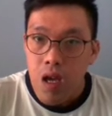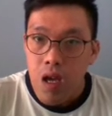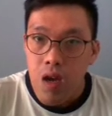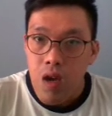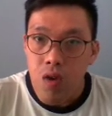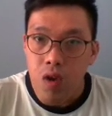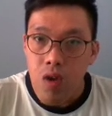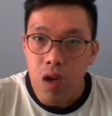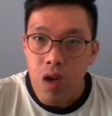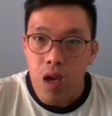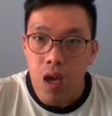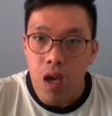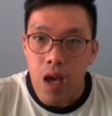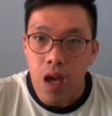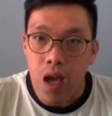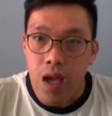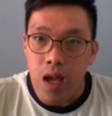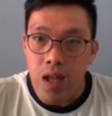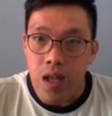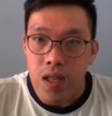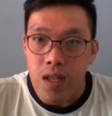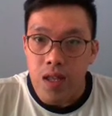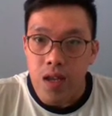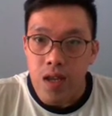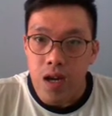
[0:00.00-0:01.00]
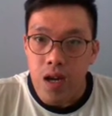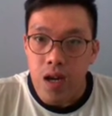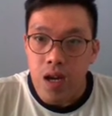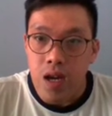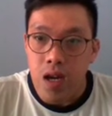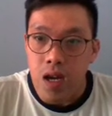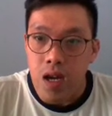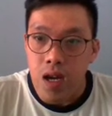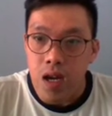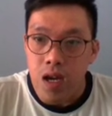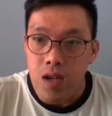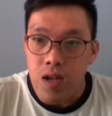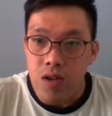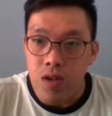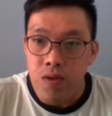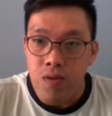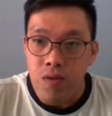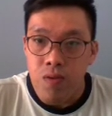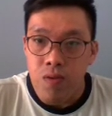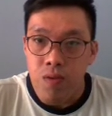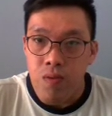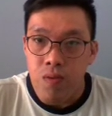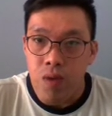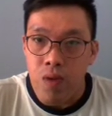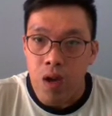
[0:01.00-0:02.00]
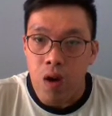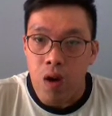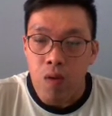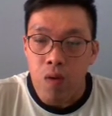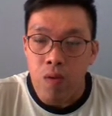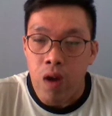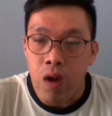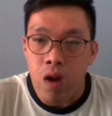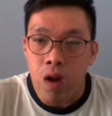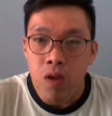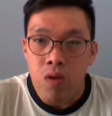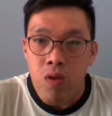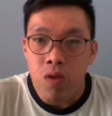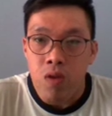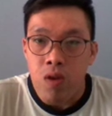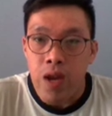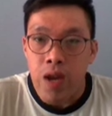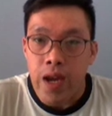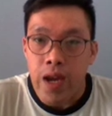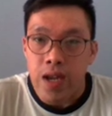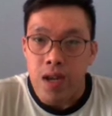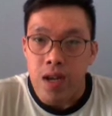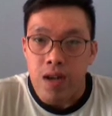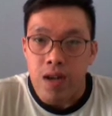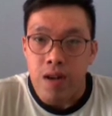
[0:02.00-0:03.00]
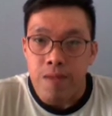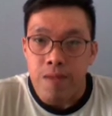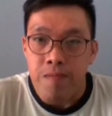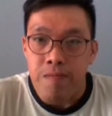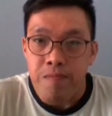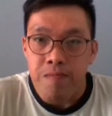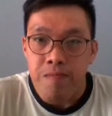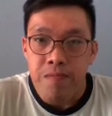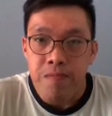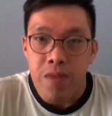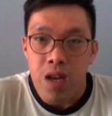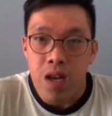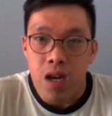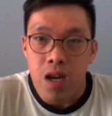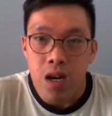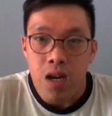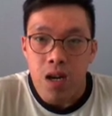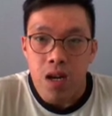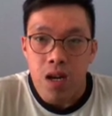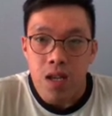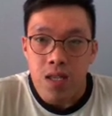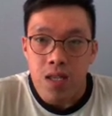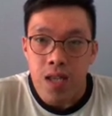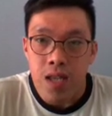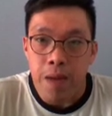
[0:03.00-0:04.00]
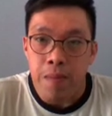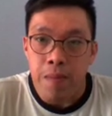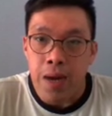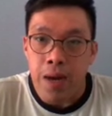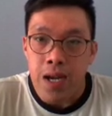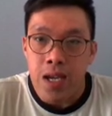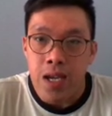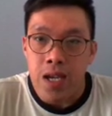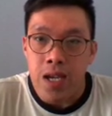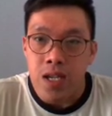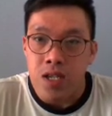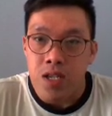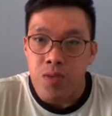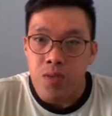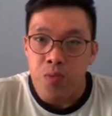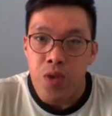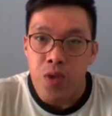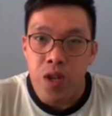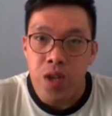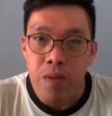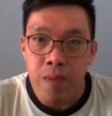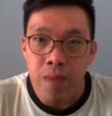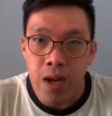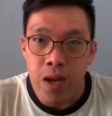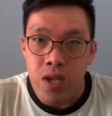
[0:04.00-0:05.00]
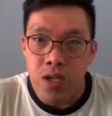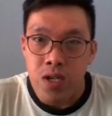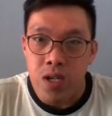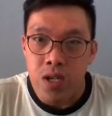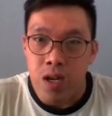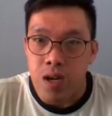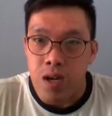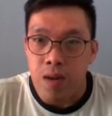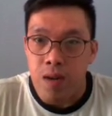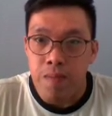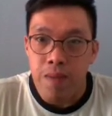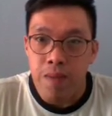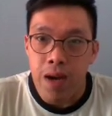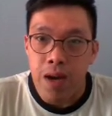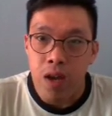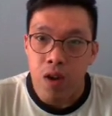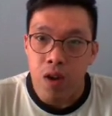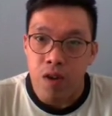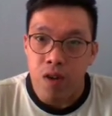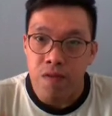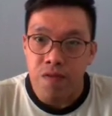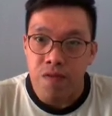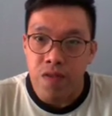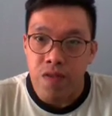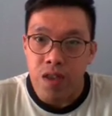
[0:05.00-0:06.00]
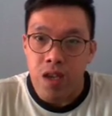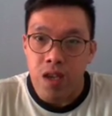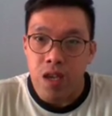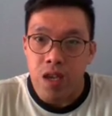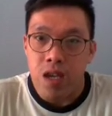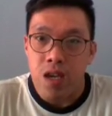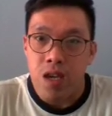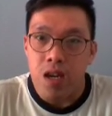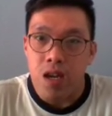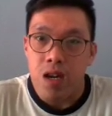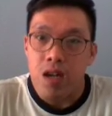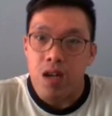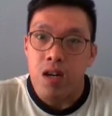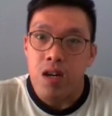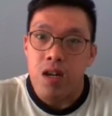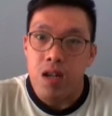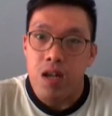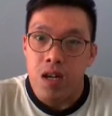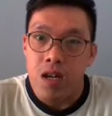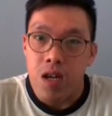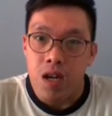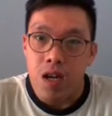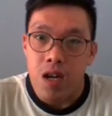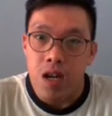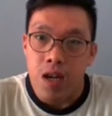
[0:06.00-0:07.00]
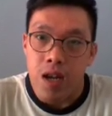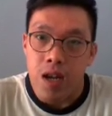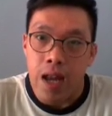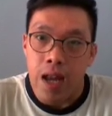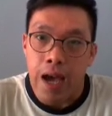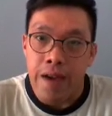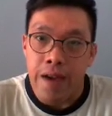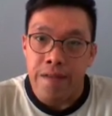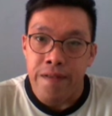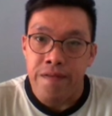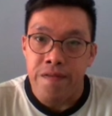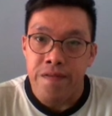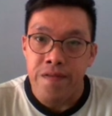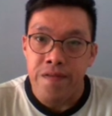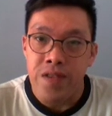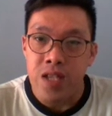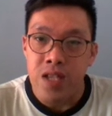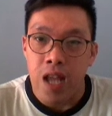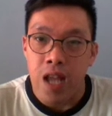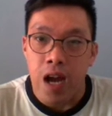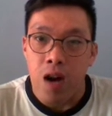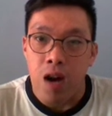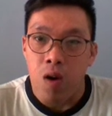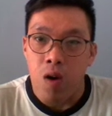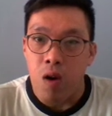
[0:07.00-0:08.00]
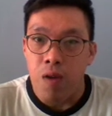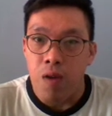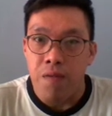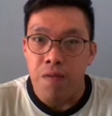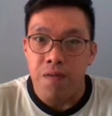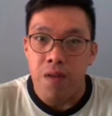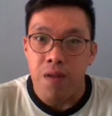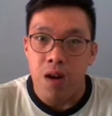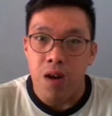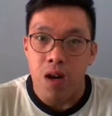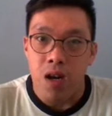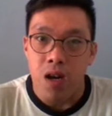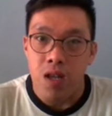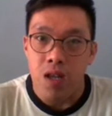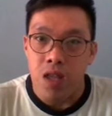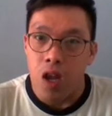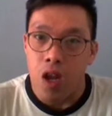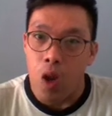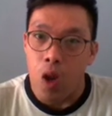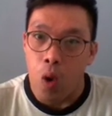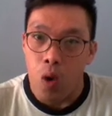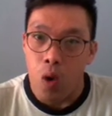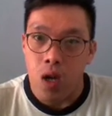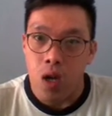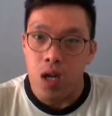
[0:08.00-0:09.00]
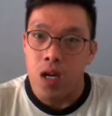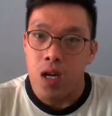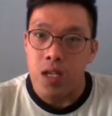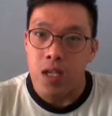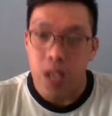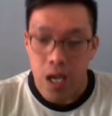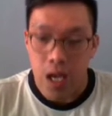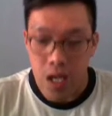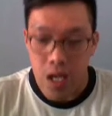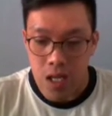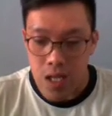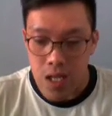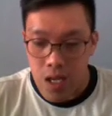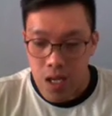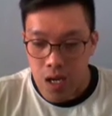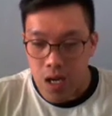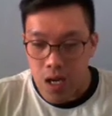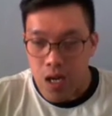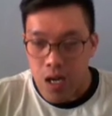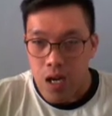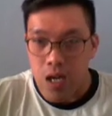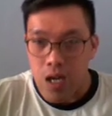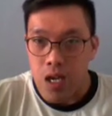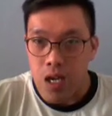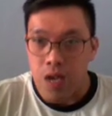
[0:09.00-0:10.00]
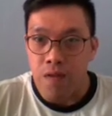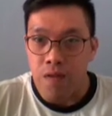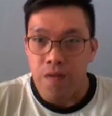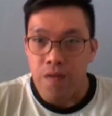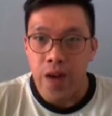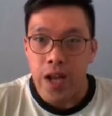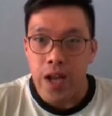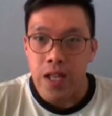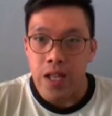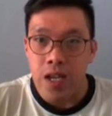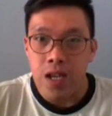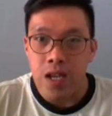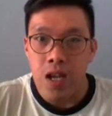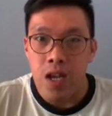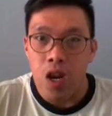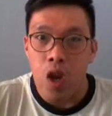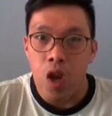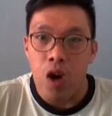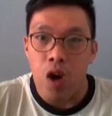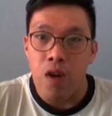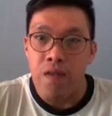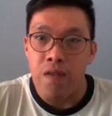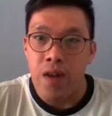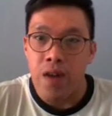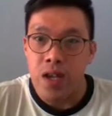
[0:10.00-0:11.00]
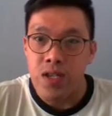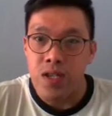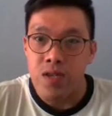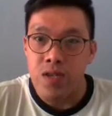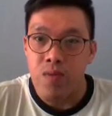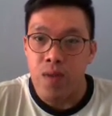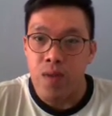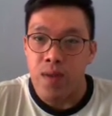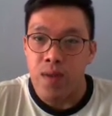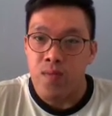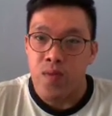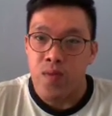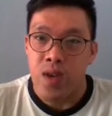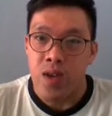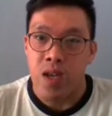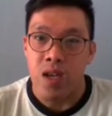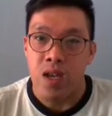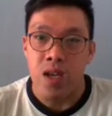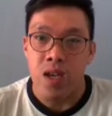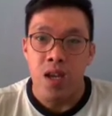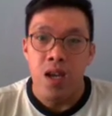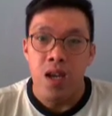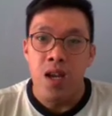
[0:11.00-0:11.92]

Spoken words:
Okay, and we all know, like night market is pretty much part of the lifestyle of the locals, and in fact I think a lot of us, when we